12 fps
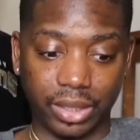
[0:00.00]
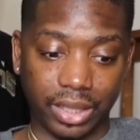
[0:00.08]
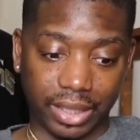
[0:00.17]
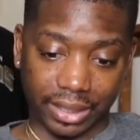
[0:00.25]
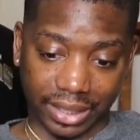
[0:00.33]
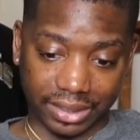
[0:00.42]

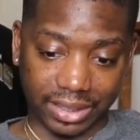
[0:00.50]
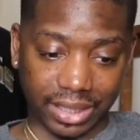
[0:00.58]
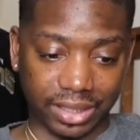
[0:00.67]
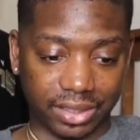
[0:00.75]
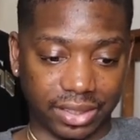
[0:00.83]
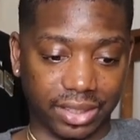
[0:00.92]

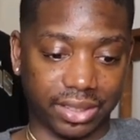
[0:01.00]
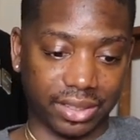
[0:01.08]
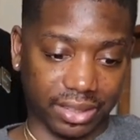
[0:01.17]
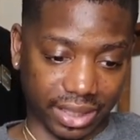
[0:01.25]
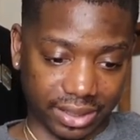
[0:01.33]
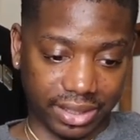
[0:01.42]

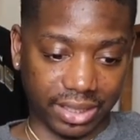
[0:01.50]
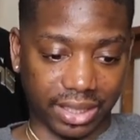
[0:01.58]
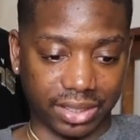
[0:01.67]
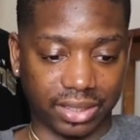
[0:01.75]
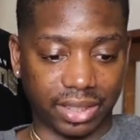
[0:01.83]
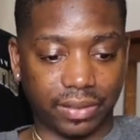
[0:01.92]
1996,
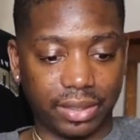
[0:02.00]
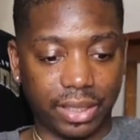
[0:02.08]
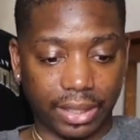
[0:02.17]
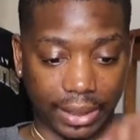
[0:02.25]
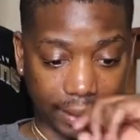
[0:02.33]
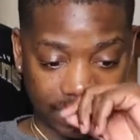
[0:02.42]
1997,
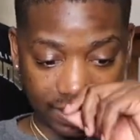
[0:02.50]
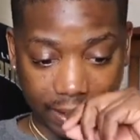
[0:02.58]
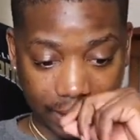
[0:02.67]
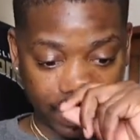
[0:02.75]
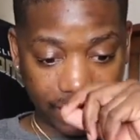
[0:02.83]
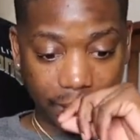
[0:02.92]

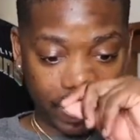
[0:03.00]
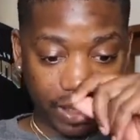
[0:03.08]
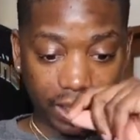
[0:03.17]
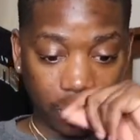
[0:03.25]
1998.